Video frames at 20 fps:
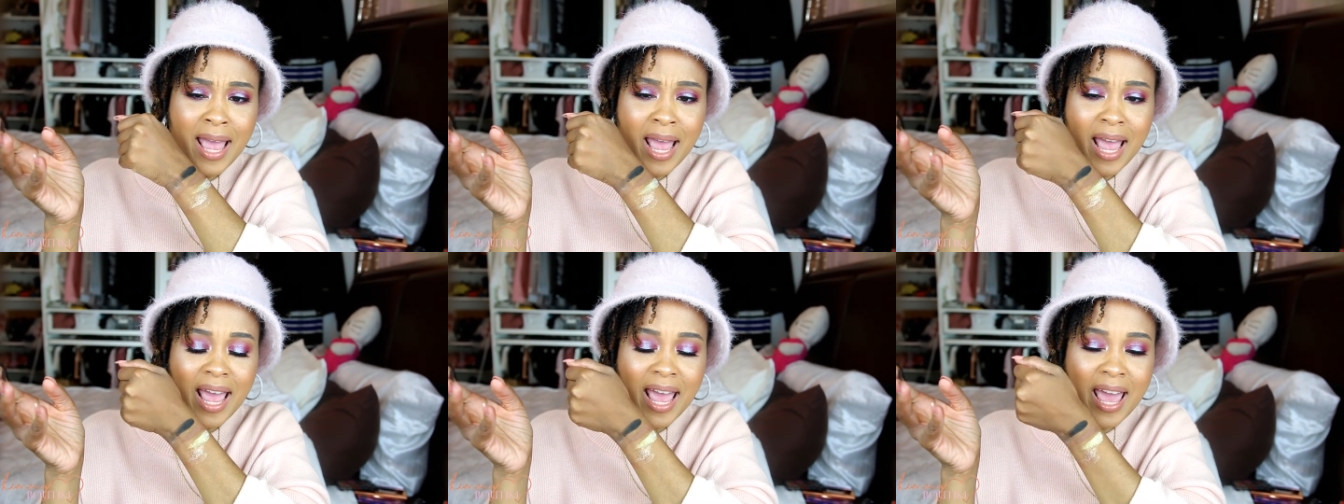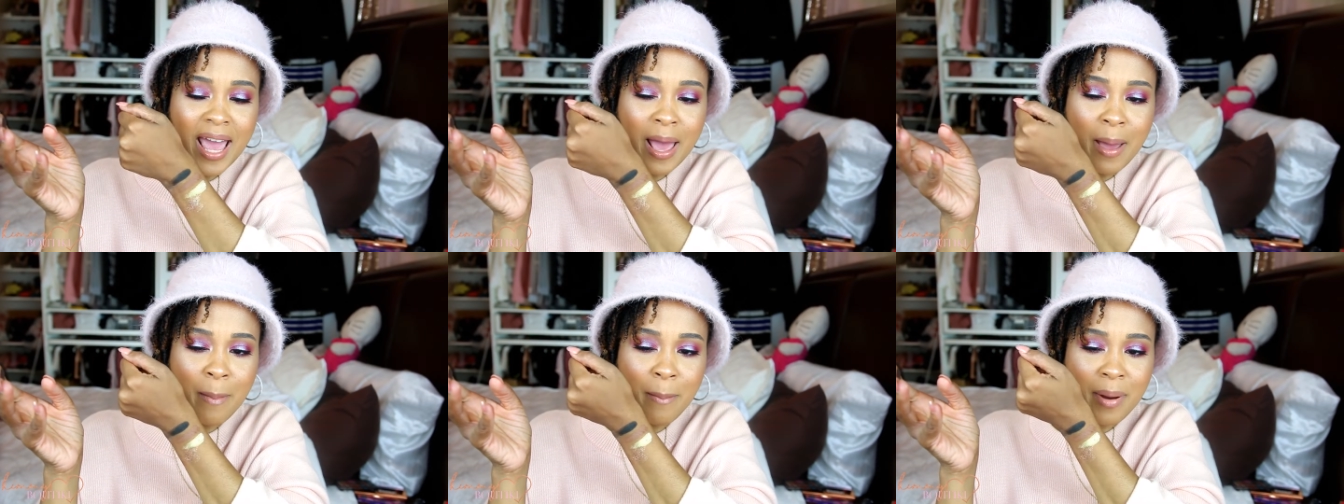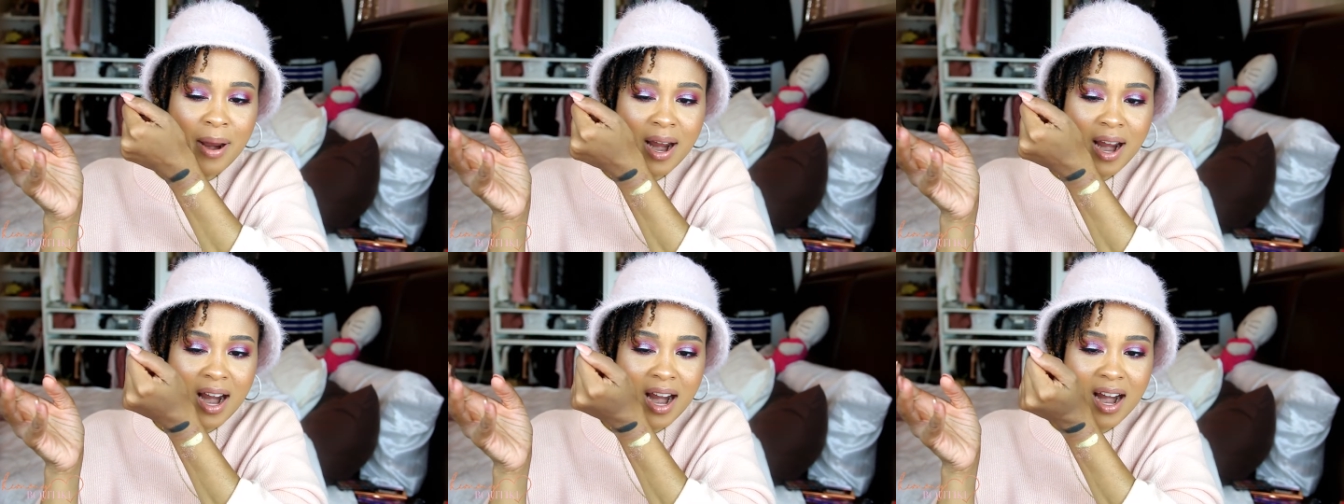
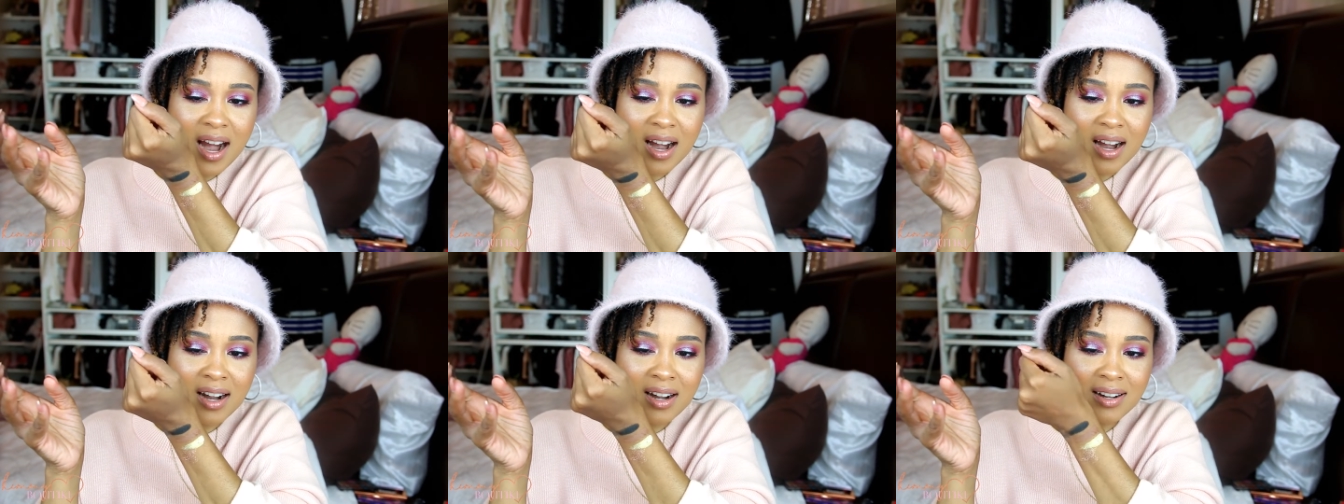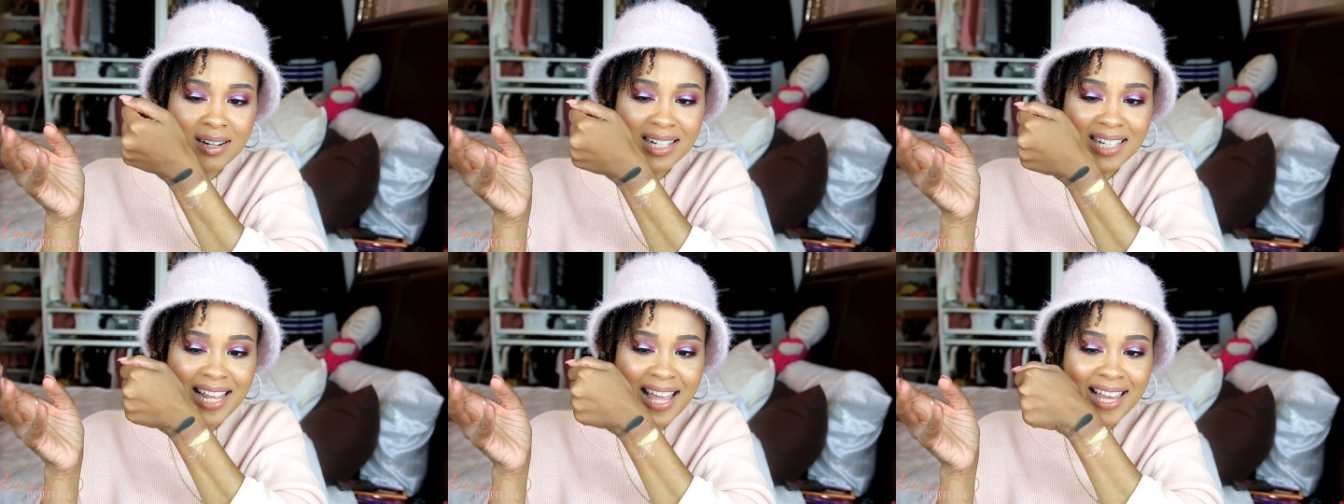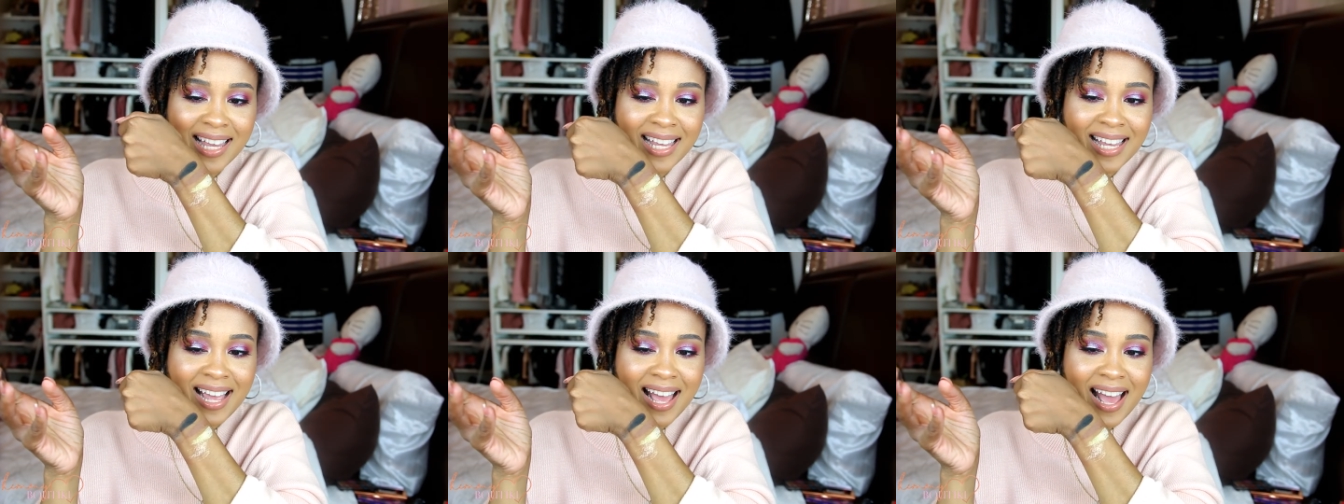Amber!
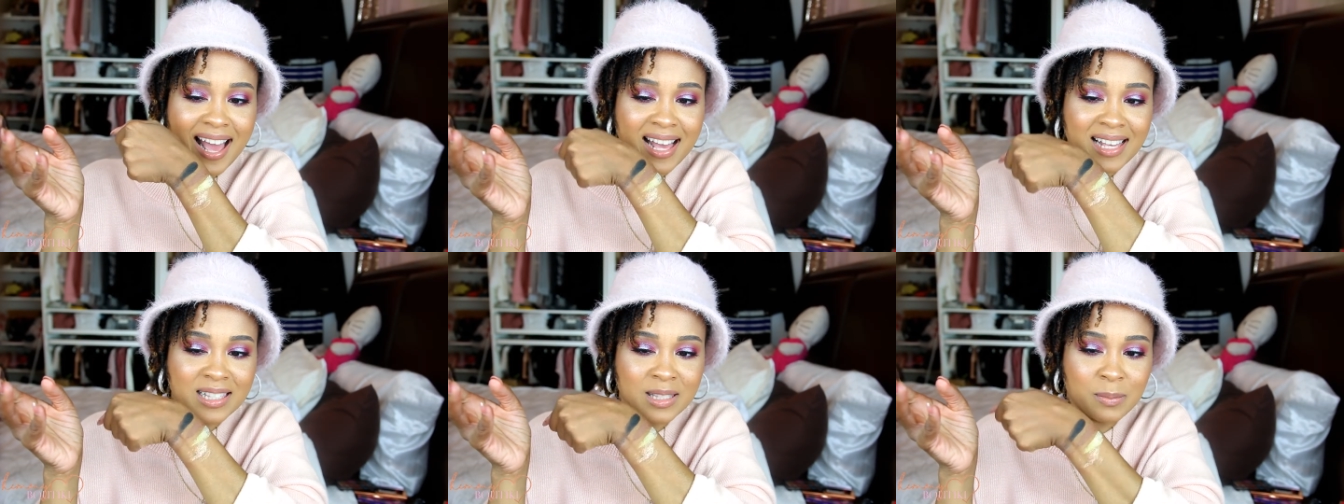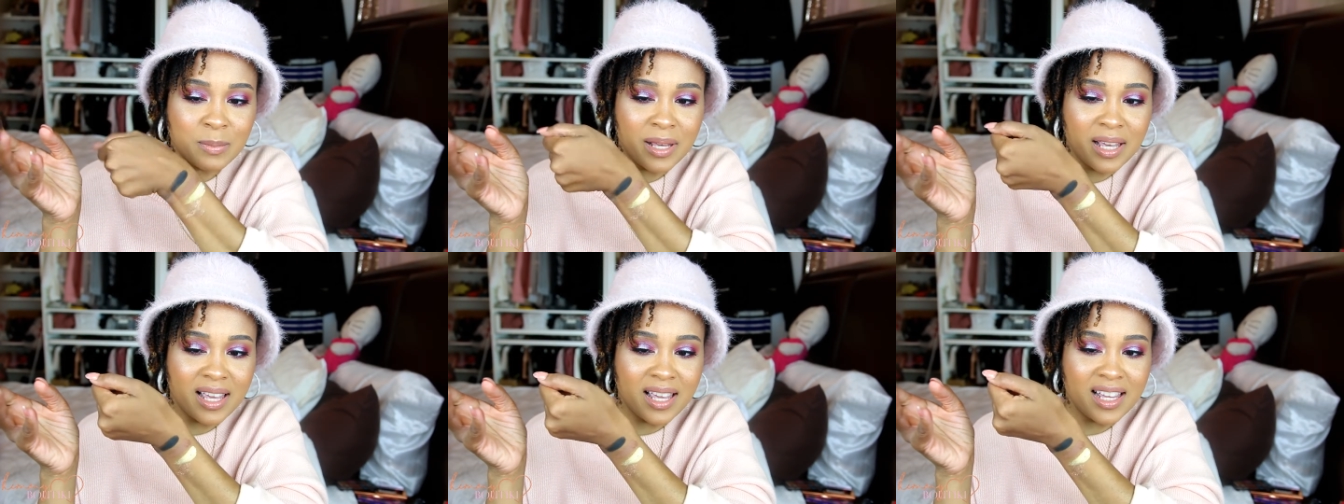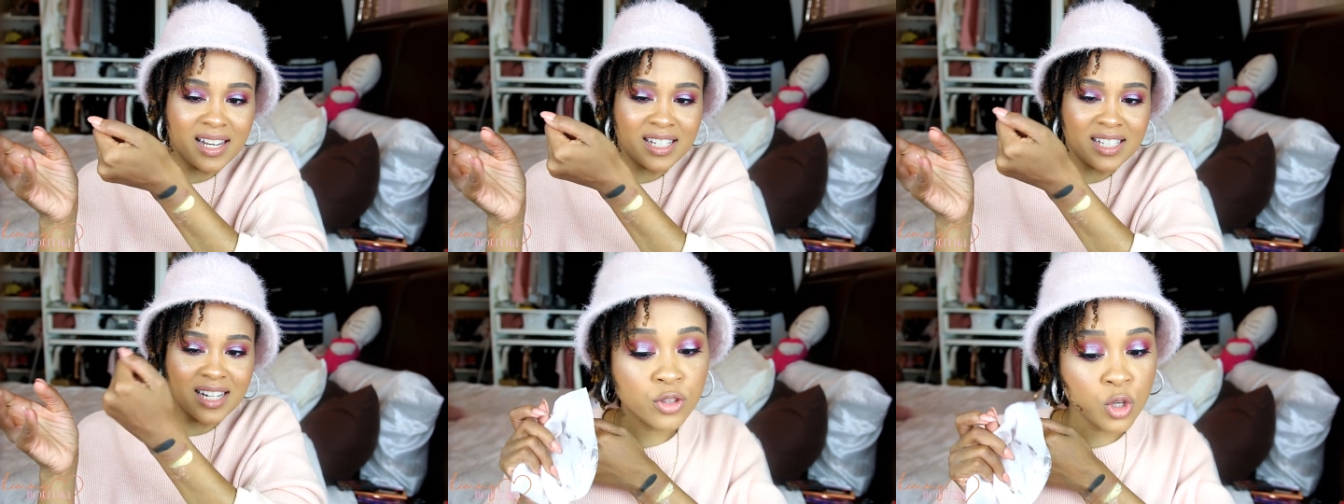Yes, bitch!